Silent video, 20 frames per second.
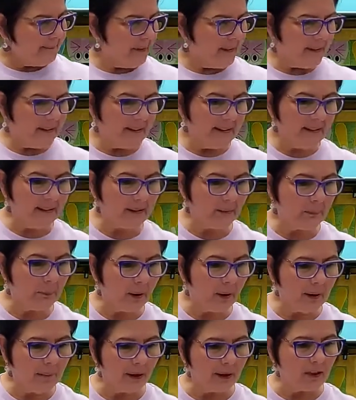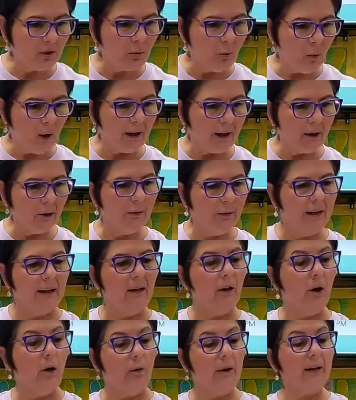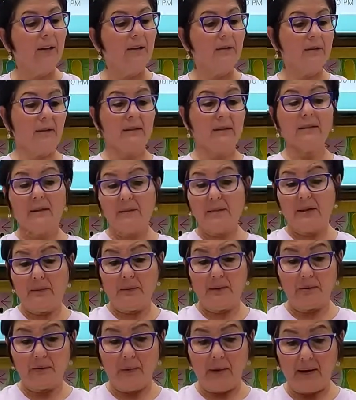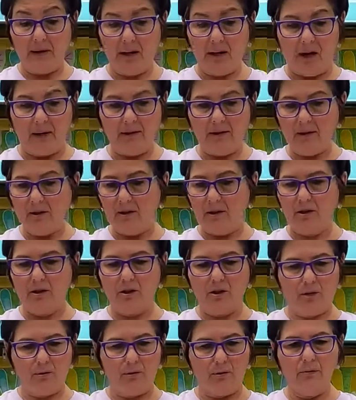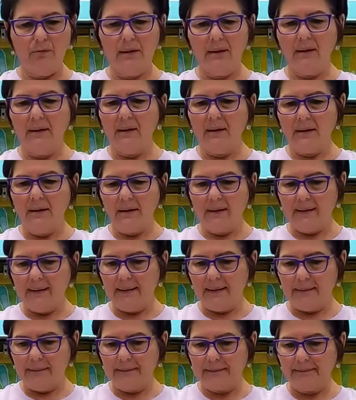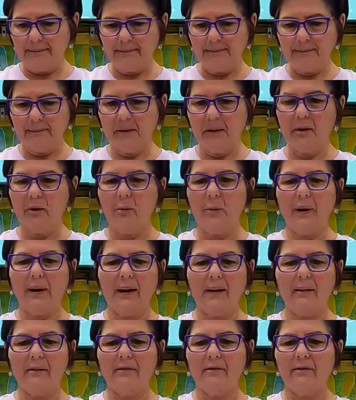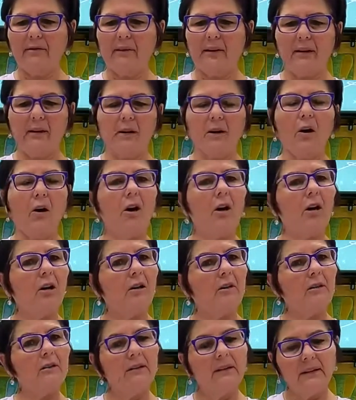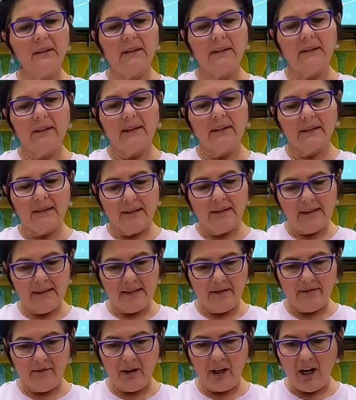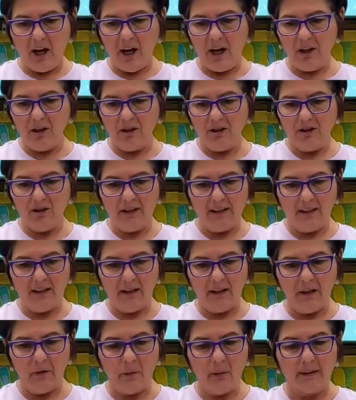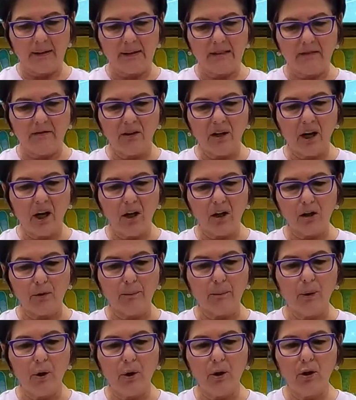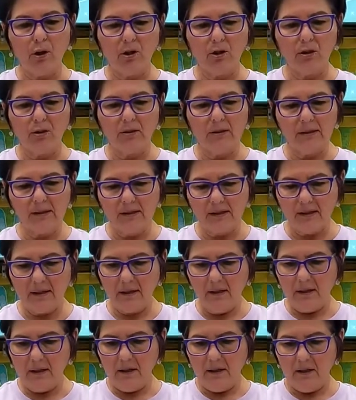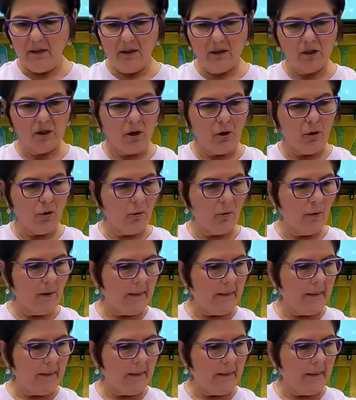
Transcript: this is pretty much what you need. Oh, here's some zippers by the yard just to show you. You know, we have all different colors here with different color pulls. So